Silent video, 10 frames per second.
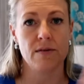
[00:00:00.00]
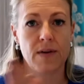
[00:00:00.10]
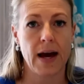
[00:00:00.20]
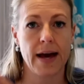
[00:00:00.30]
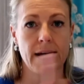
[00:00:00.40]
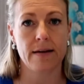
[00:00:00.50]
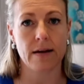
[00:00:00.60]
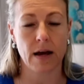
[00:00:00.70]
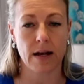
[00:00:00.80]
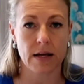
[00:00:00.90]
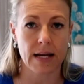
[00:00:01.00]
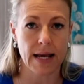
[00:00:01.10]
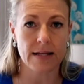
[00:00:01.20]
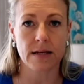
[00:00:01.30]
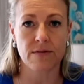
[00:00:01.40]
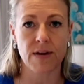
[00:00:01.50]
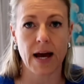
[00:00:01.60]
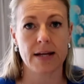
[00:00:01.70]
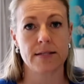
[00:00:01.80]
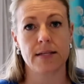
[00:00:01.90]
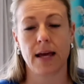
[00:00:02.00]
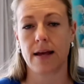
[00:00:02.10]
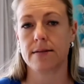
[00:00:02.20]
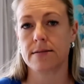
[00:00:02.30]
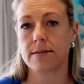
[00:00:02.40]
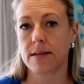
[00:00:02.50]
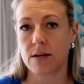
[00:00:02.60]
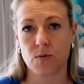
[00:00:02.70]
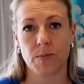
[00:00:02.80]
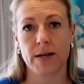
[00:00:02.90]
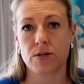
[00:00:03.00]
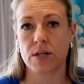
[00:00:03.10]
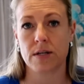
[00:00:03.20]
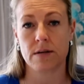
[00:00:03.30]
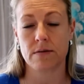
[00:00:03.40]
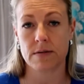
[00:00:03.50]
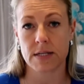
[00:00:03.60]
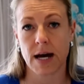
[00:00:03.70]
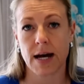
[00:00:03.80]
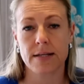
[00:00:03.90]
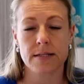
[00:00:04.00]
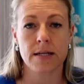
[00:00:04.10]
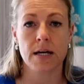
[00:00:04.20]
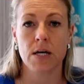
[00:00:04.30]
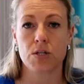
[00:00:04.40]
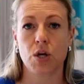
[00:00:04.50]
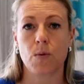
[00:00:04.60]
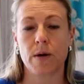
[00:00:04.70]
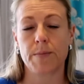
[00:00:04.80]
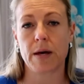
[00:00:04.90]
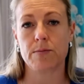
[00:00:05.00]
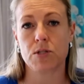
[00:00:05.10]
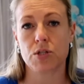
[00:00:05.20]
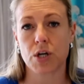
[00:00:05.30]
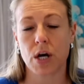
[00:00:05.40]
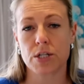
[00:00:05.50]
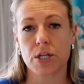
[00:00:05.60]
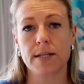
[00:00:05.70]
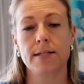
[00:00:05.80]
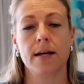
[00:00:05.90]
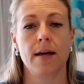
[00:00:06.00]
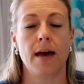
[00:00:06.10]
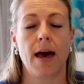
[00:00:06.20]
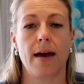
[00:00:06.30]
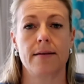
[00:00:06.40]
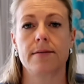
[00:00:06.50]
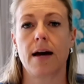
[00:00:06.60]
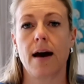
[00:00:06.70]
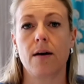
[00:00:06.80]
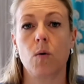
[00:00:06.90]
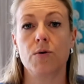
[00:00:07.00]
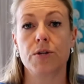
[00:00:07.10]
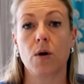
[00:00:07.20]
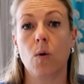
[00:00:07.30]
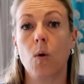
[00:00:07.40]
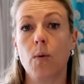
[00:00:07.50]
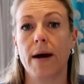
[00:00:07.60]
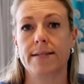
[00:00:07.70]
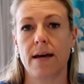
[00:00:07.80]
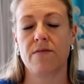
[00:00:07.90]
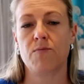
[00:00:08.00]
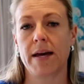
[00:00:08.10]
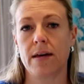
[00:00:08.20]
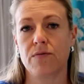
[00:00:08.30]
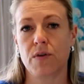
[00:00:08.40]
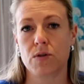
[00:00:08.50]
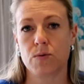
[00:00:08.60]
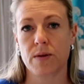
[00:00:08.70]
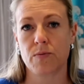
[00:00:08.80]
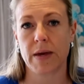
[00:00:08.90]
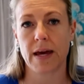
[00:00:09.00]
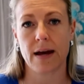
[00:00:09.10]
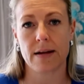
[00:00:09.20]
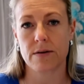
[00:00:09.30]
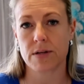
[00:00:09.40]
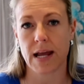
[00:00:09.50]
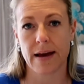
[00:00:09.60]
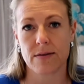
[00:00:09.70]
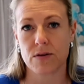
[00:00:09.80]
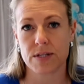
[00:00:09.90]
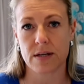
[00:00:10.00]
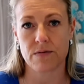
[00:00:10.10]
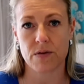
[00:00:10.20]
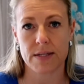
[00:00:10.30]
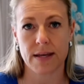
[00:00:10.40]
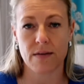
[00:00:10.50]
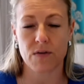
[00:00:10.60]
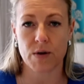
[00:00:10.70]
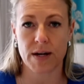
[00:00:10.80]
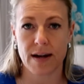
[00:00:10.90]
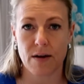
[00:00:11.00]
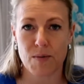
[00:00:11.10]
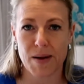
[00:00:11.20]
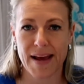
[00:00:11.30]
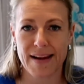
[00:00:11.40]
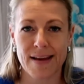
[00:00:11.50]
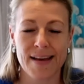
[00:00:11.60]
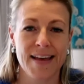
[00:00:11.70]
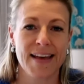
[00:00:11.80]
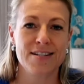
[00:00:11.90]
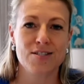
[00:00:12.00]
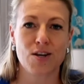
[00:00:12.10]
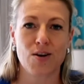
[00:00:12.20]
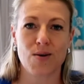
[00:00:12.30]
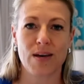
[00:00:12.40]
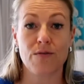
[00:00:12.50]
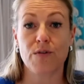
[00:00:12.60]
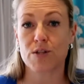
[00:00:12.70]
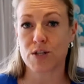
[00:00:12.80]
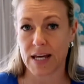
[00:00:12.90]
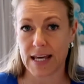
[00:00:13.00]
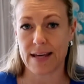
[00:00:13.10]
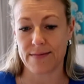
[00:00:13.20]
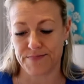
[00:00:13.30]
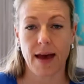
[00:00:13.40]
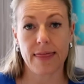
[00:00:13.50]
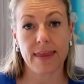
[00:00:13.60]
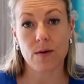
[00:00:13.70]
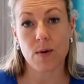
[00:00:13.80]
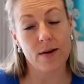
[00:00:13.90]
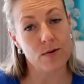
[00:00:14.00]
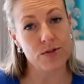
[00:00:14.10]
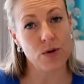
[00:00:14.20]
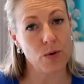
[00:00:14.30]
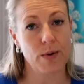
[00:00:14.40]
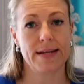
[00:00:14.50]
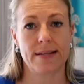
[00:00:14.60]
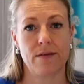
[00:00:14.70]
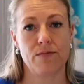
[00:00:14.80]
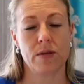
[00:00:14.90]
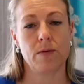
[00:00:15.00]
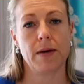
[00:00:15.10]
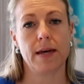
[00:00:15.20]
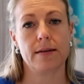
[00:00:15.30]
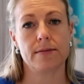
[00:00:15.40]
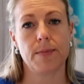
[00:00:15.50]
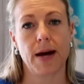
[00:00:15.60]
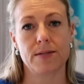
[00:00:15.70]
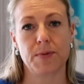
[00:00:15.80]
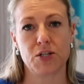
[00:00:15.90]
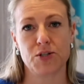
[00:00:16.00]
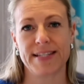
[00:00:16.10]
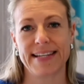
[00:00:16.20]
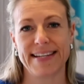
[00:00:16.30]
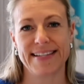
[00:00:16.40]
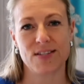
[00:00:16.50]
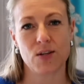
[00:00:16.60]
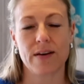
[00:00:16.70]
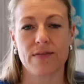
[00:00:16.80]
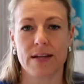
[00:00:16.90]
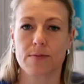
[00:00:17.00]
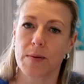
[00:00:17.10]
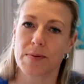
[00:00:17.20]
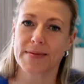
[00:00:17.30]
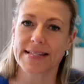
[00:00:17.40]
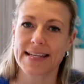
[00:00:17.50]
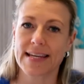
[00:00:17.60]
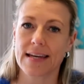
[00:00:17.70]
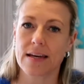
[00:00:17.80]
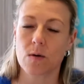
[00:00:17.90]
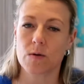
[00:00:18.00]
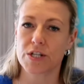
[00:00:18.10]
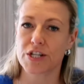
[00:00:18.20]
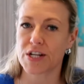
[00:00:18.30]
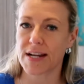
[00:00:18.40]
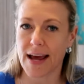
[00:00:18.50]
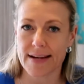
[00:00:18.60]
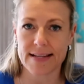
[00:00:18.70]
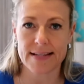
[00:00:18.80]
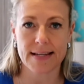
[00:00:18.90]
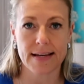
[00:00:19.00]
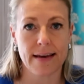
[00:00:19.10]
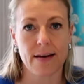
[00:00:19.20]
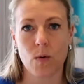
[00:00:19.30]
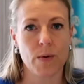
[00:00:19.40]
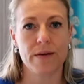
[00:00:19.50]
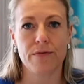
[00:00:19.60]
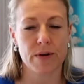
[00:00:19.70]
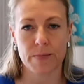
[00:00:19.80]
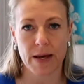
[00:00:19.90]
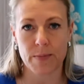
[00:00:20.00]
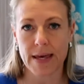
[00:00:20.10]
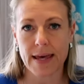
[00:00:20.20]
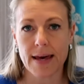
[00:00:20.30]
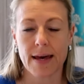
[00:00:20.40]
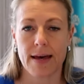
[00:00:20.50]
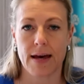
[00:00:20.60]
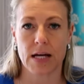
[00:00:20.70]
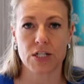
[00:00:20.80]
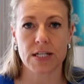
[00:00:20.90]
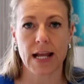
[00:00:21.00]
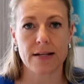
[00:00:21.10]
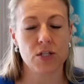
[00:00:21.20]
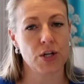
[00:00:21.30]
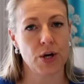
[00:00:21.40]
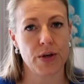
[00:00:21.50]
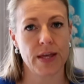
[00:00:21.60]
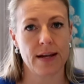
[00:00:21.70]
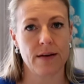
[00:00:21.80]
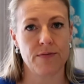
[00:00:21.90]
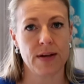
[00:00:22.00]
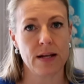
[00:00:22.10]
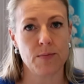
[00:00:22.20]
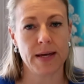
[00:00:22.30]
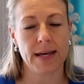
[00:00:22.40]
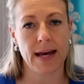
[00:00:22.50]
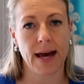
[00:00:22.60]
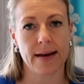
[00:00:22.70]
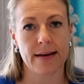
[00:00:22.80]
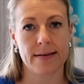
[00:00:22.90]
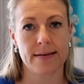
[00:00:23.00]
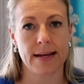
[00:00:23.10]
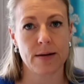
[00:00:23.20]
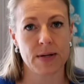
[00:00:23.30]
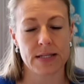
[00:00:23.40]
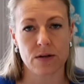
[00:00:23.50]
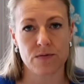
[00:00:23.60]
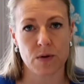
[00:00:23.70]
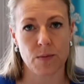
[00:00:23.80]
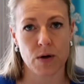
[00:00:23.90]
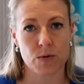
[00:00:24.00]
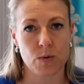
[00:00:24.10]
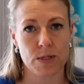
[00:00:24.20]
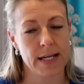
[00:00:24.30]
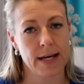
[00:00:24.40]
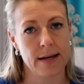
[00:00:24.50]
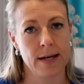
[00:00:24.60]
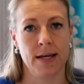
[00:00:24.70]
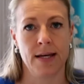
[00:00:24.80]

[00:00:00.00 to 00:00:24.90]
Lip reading: flying and connecting flights and then your battery dies. So you want to be able to charge it. And I also always have my earphones with me. I don't like those earphones they give you in an airplane, so earphones are key. And then what I also always have with me is my special tea. So if that's peppermint tea or ginger and honey tea or whatever it may be, I just like to know that if need be, I can get myself some hot water